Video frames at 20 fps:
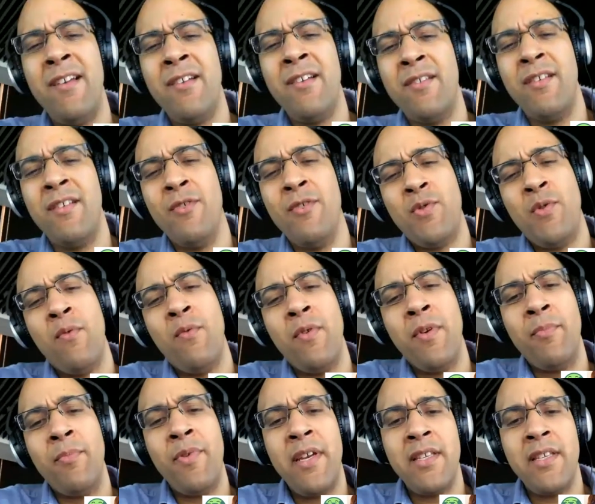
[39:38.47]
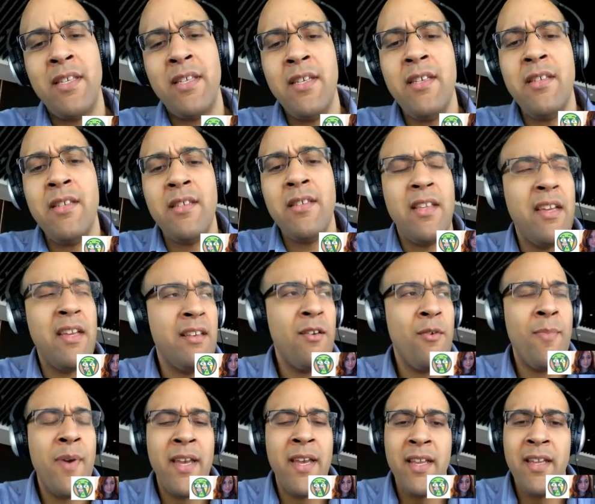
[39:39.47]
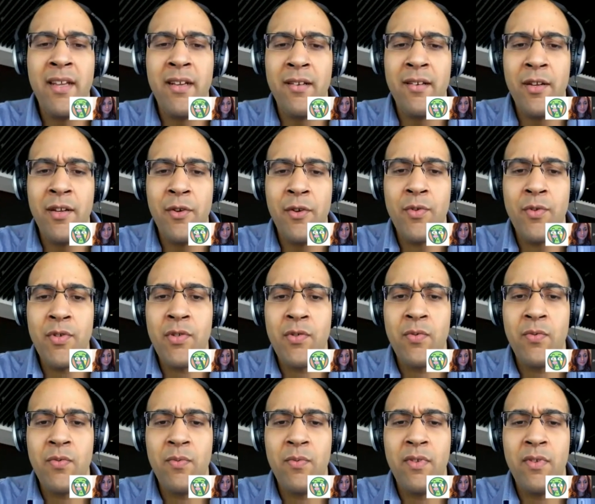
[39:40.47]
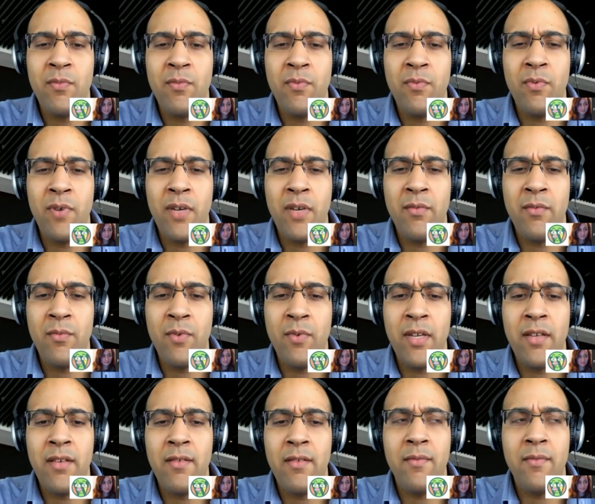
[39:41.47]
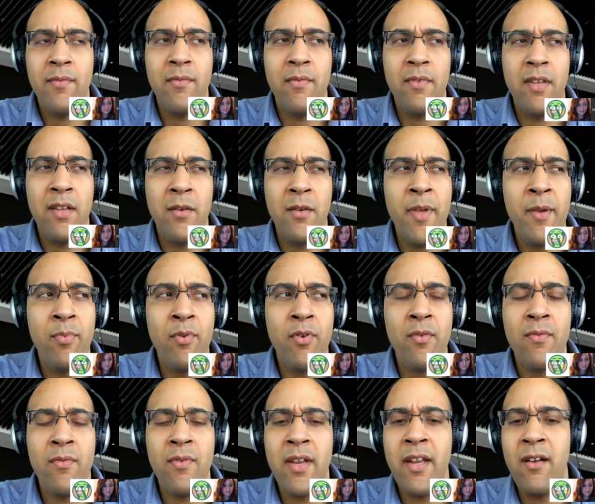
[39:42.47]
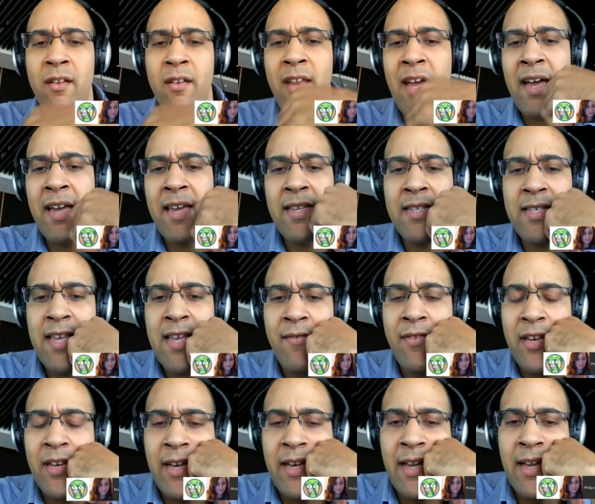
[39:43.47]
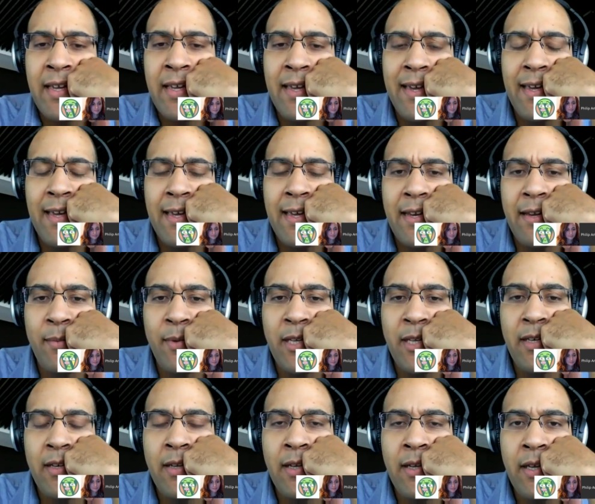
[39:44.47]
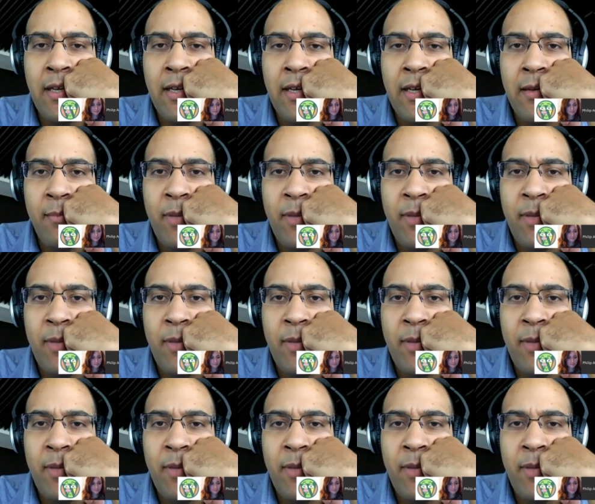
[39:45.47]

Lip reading: here knows what WordPress is. Like, nobody here knows what people are running on IE7 and IE8. I mean,